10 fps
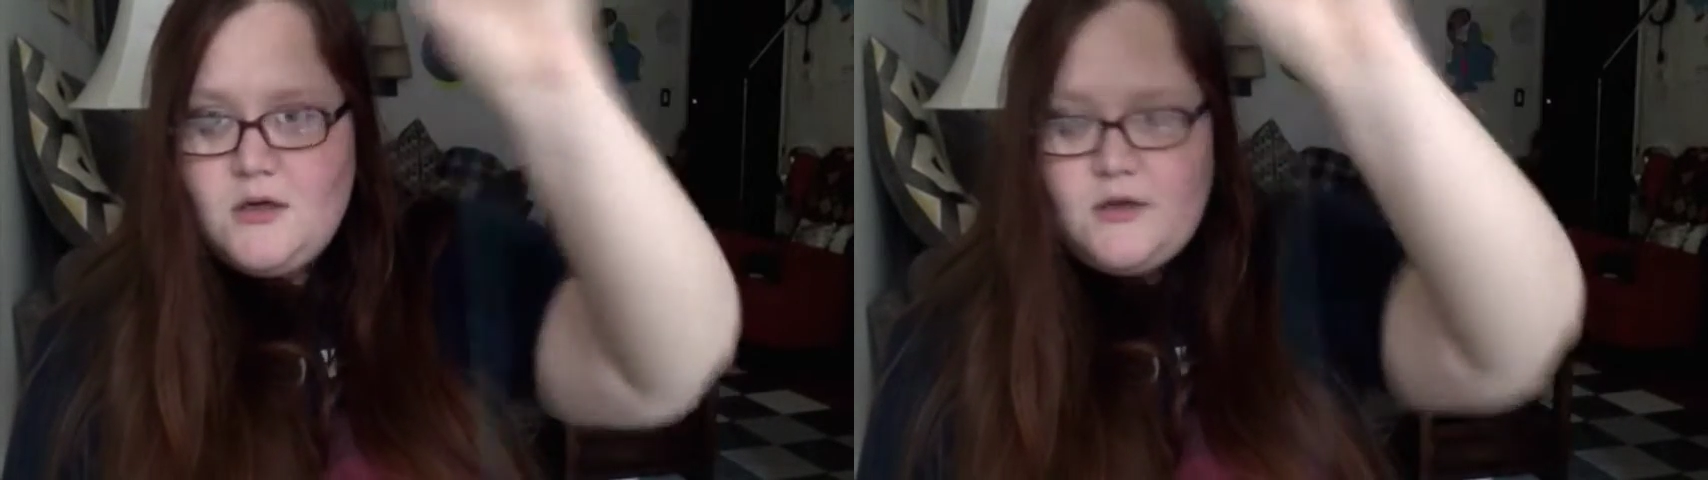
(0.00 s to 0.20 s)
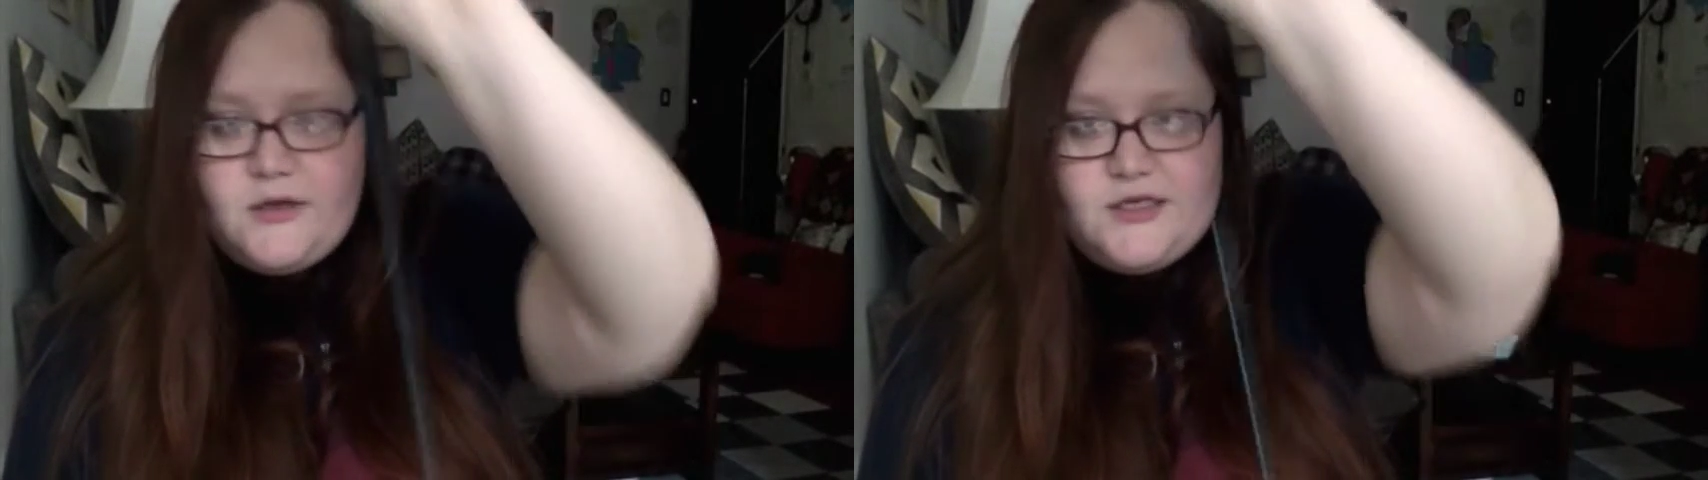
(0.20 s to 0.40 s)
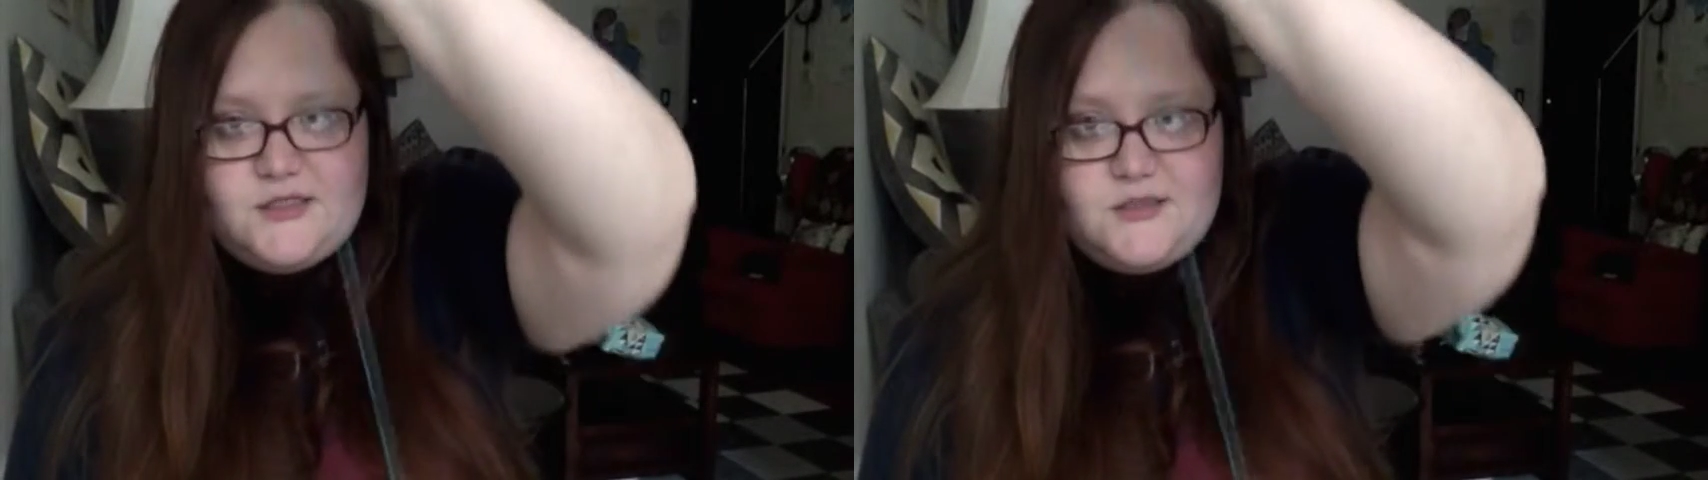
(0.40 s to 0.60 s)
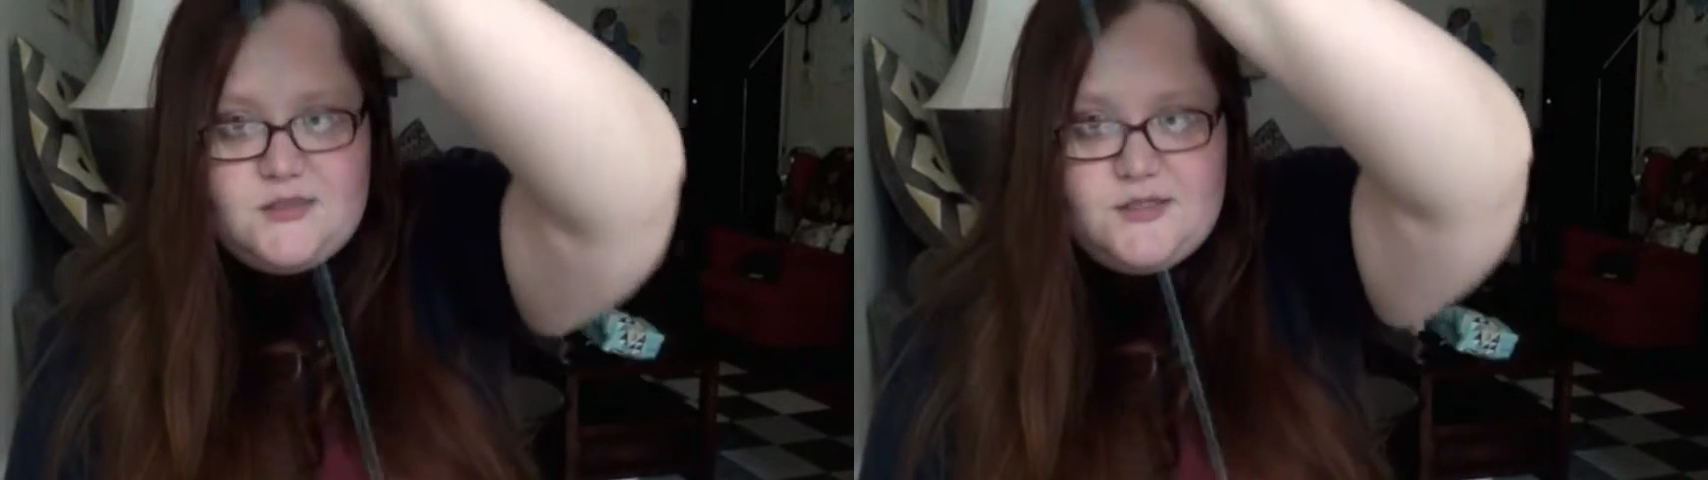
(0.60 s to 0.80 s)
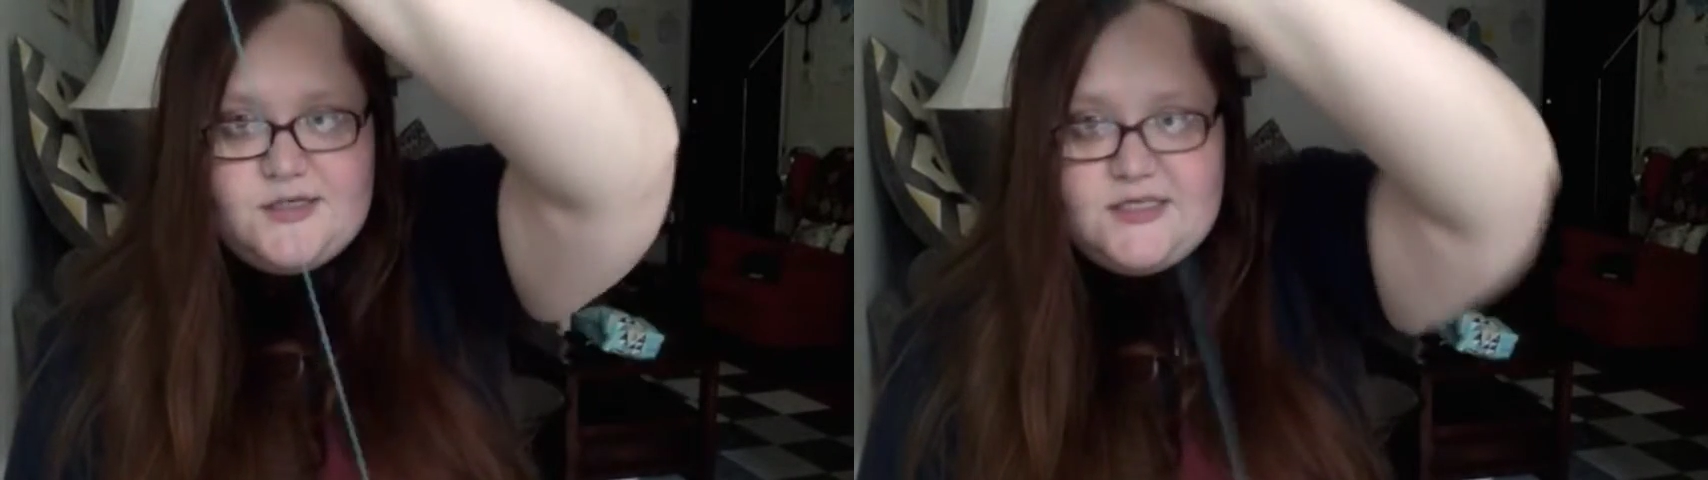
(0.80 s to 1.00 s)
Because
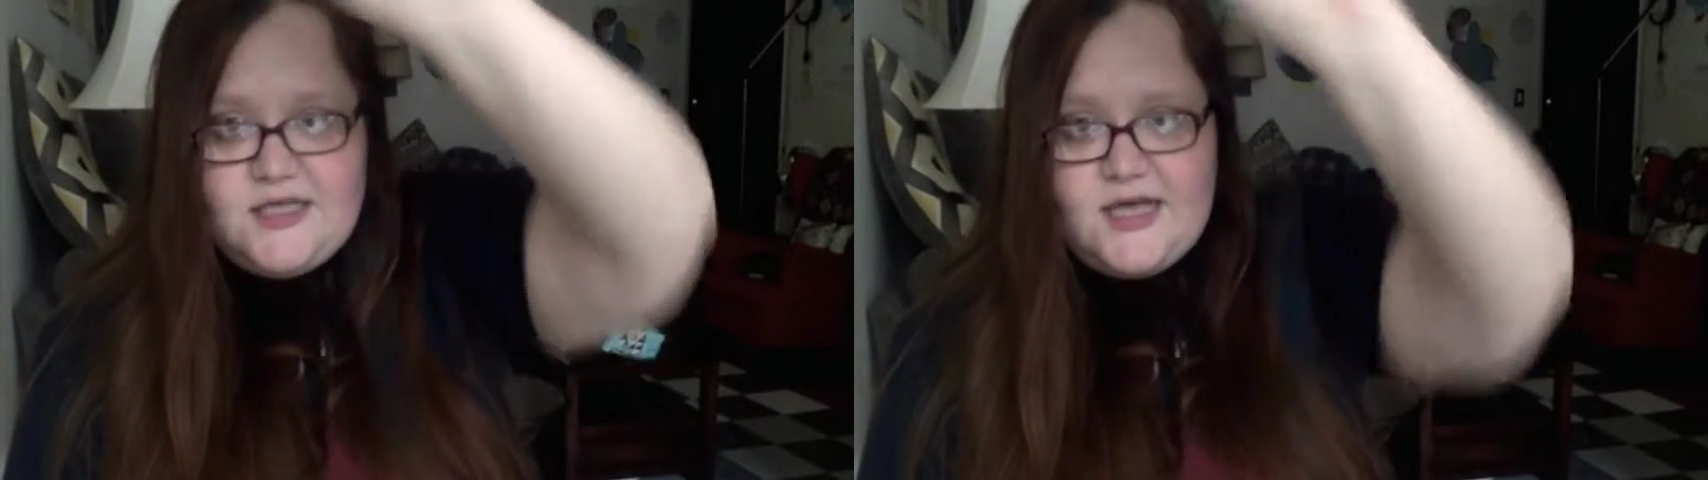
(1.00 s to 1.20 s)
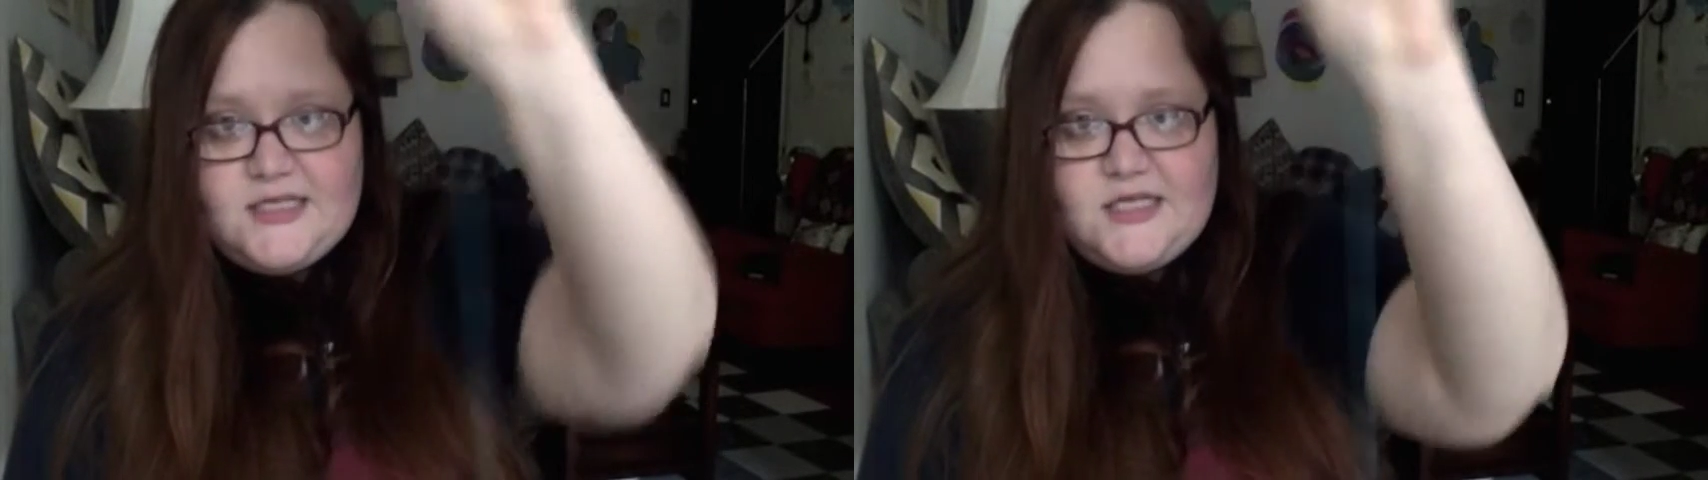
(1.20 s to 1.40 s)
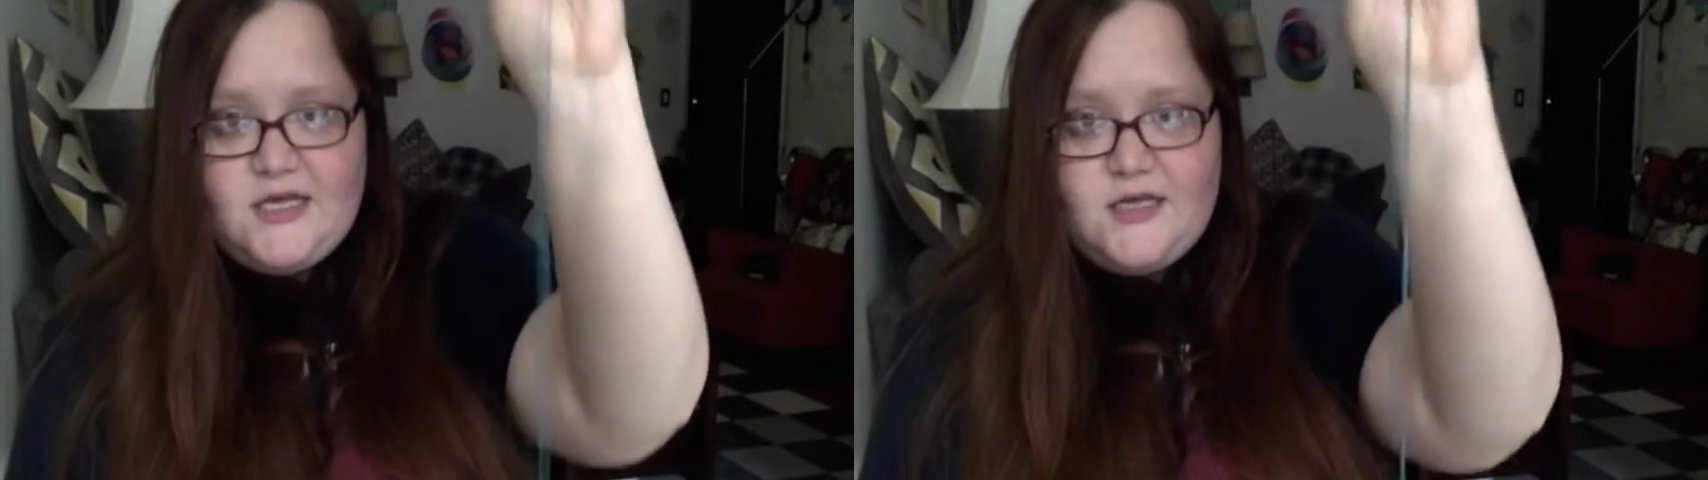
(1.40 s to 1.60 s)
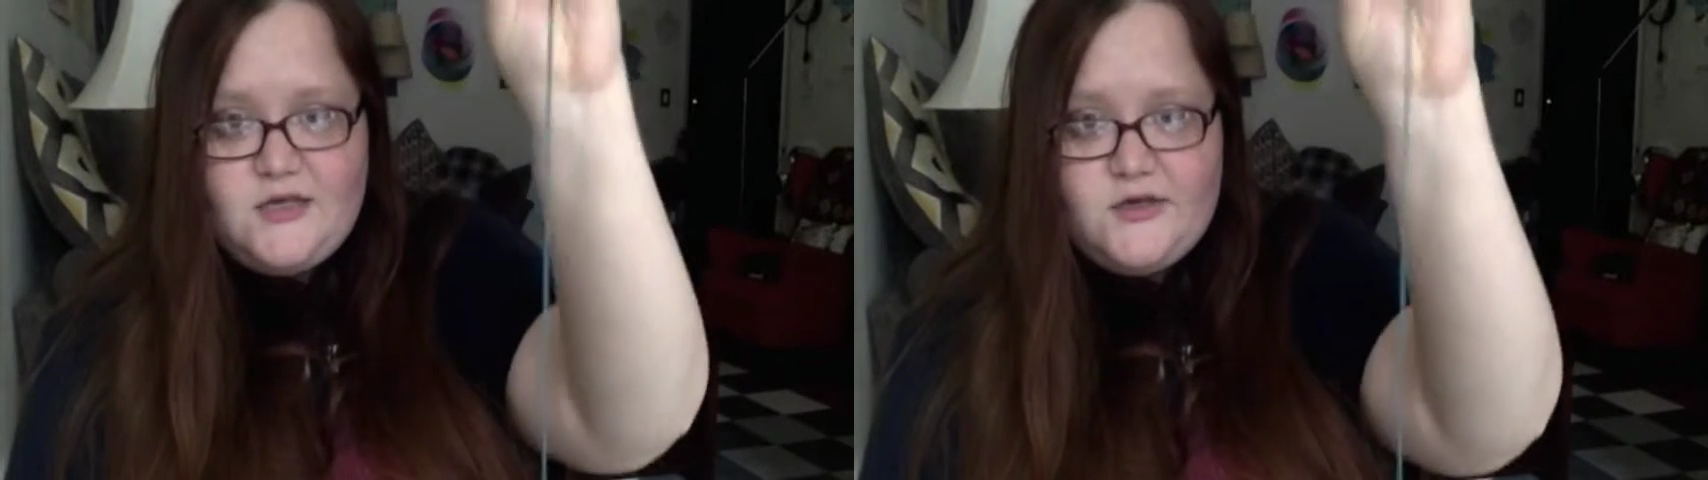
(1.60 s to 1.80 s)
you can see that tail,